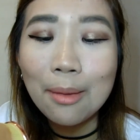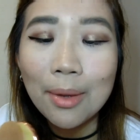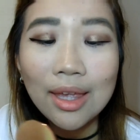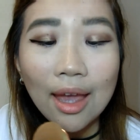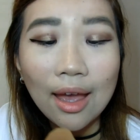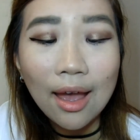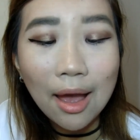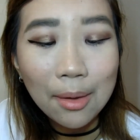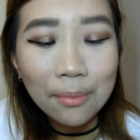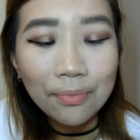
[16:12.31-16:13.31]
But yeah,
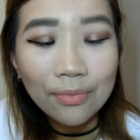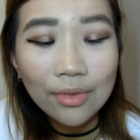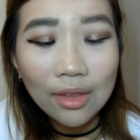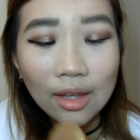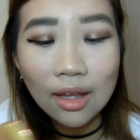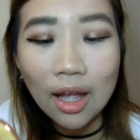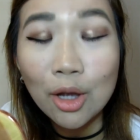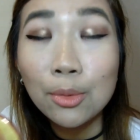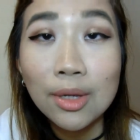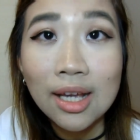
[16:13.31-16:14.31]
I
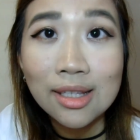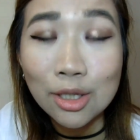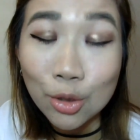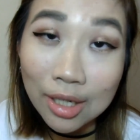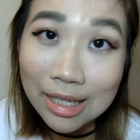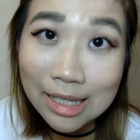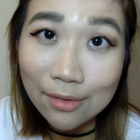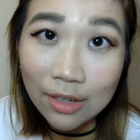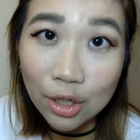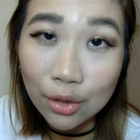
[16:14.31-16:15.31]
hope you guys enjoyed this
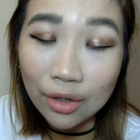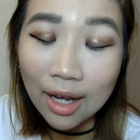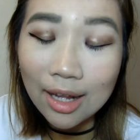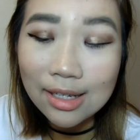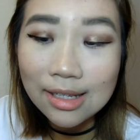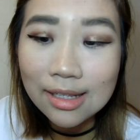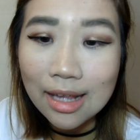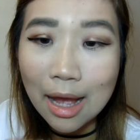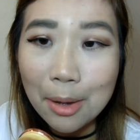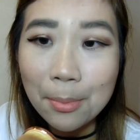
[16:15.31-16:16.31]
video regardless,
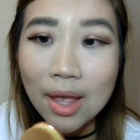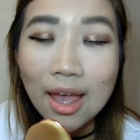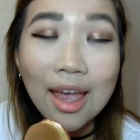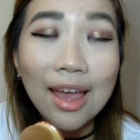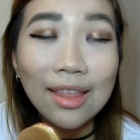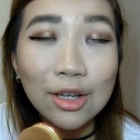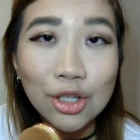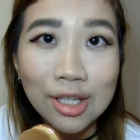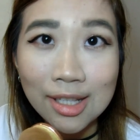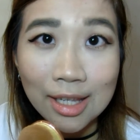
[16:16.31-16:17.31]
and I
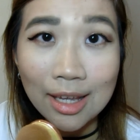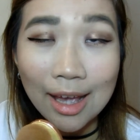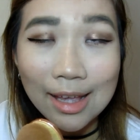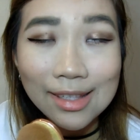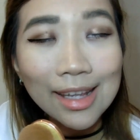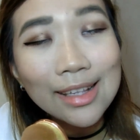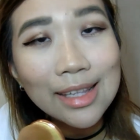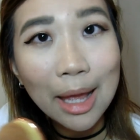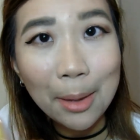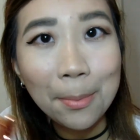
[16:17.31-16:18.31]
shall see you guys next
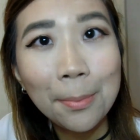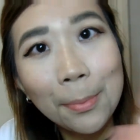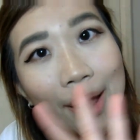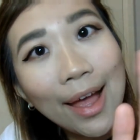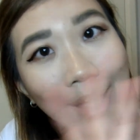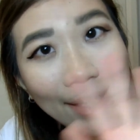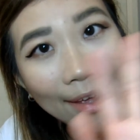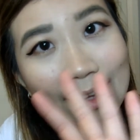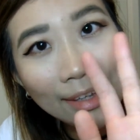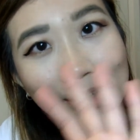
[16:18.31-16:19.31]
time.
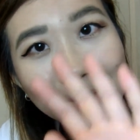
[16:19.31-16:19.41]
Bye.